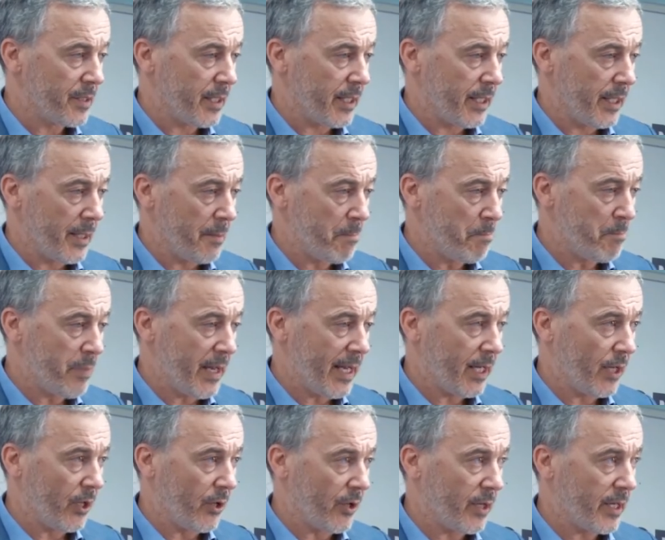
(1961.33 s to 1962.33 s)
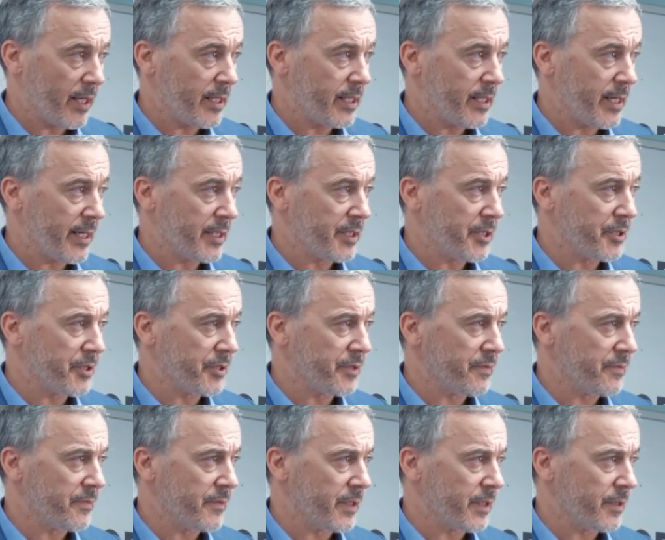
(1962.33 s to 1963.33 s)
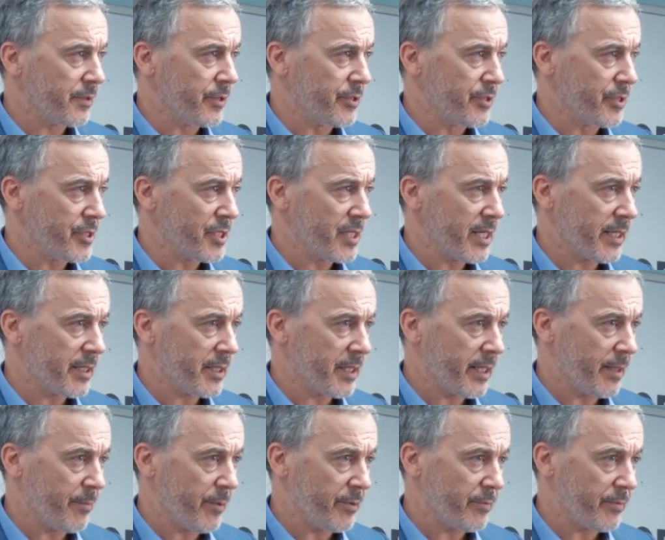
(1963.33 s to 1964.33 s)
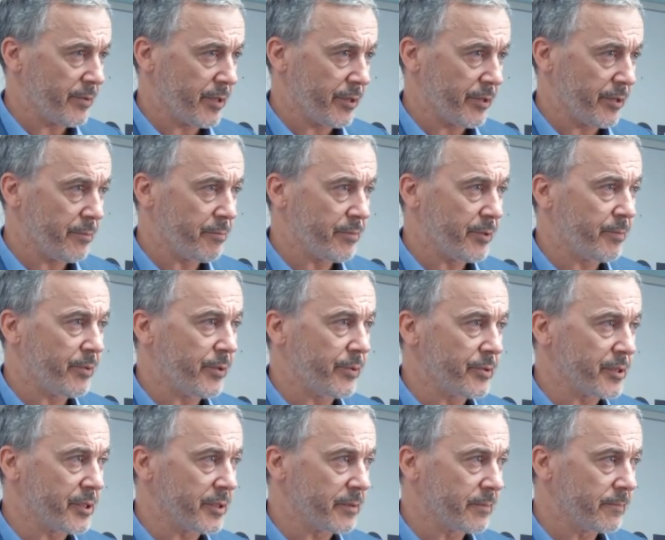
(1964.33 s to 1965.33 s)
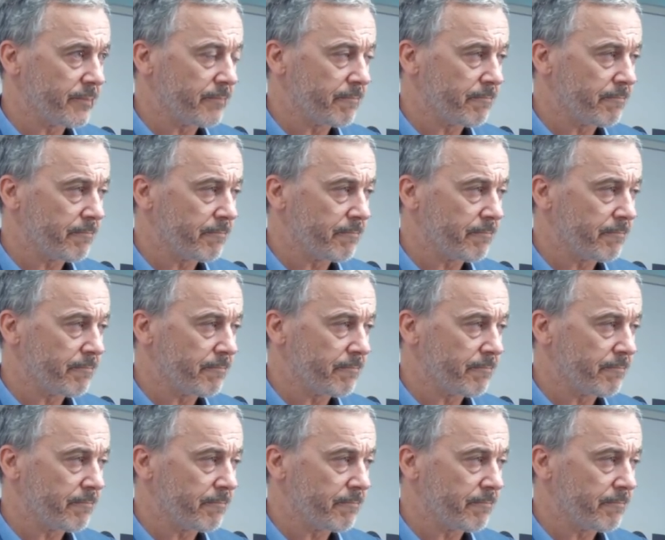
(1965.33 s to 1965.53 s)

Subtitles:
Ben Laurie, the editor of the newsletter, came out with a good proposal.